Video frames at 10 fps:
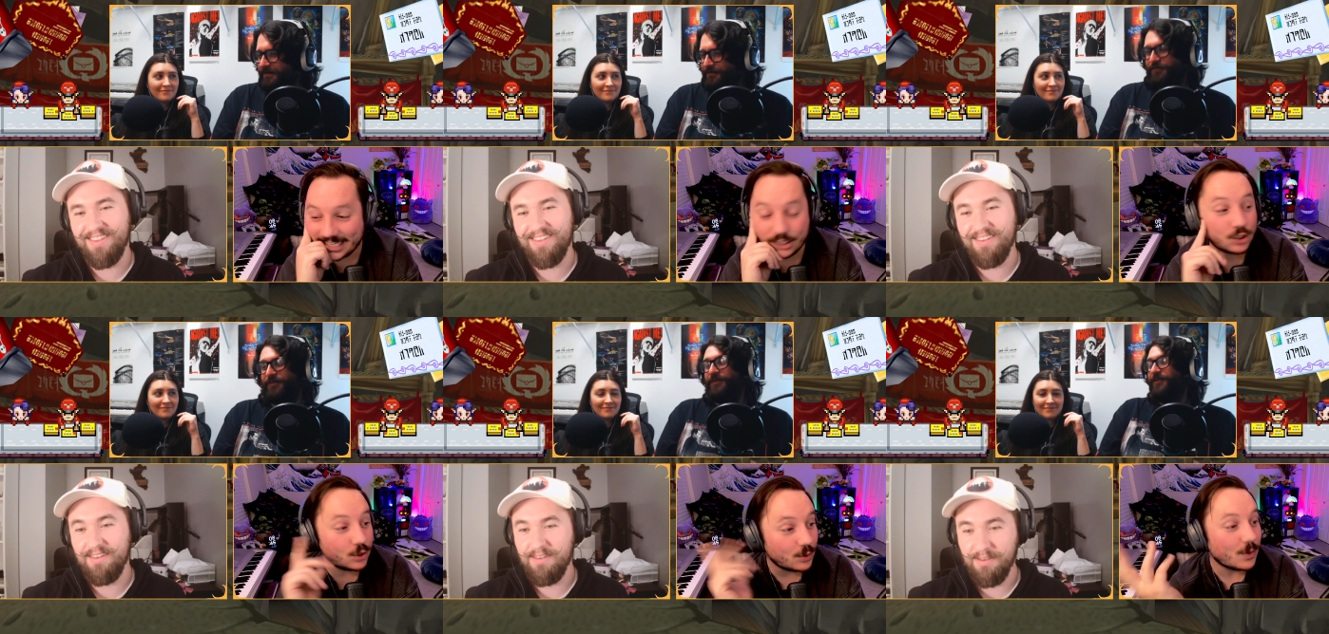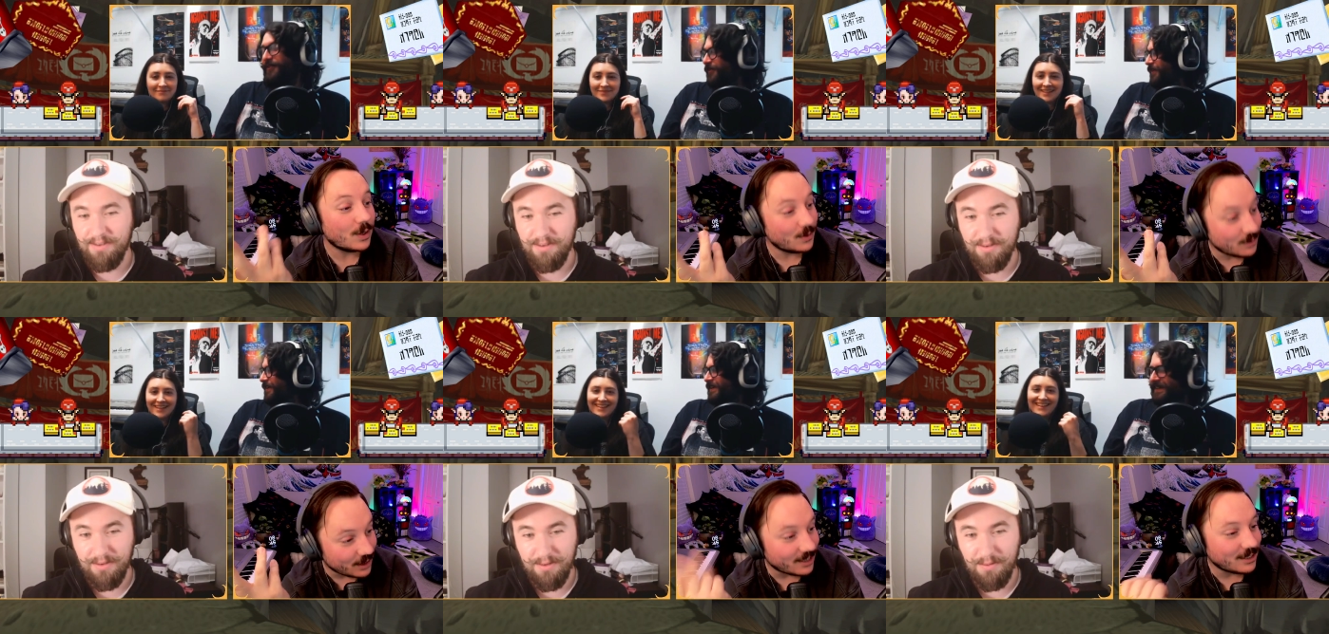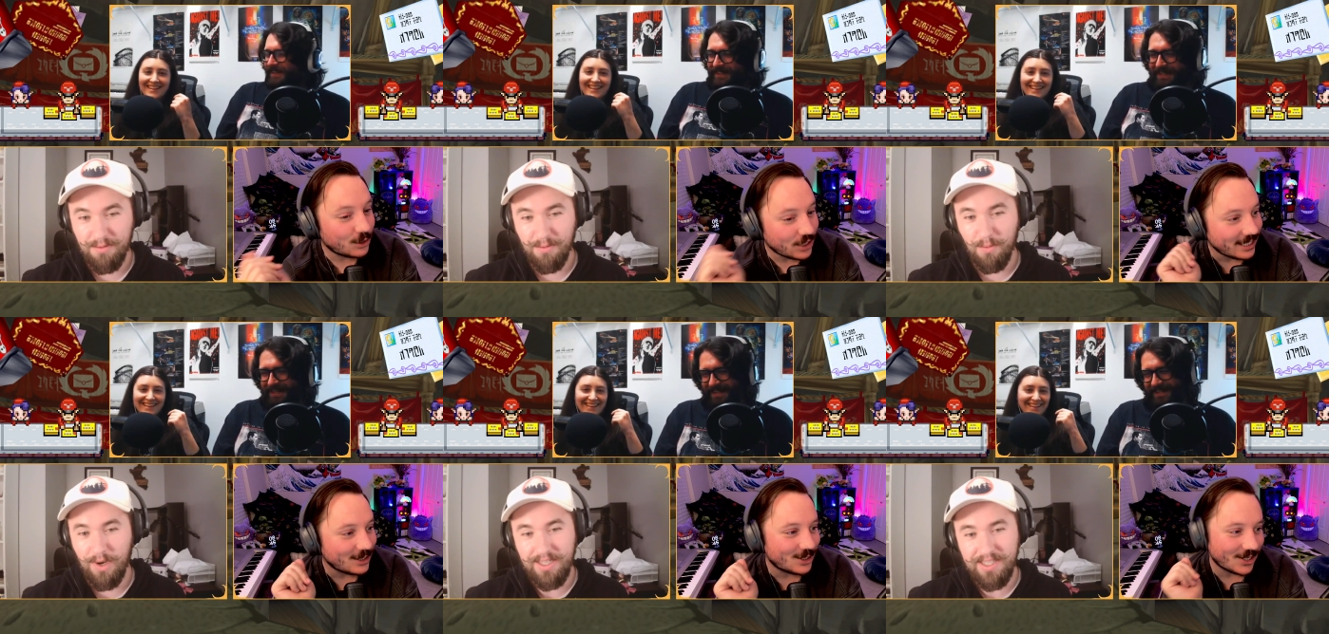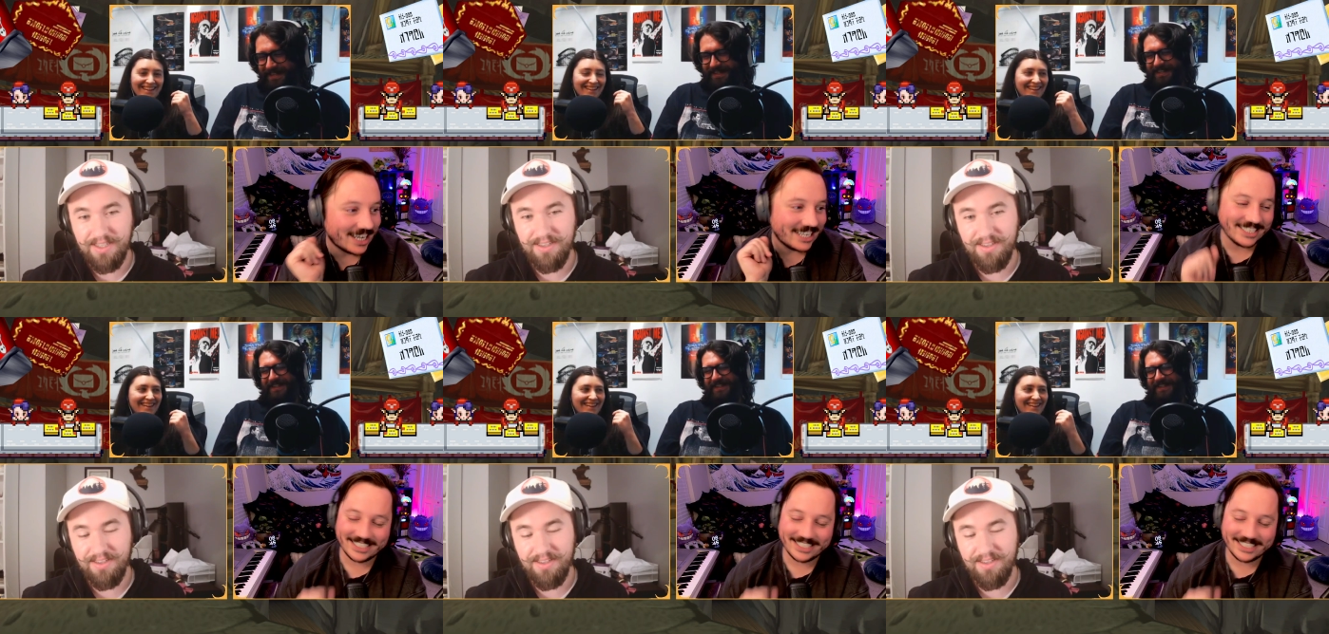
Speaker 1: It's true. true. there is a Jenga shrine.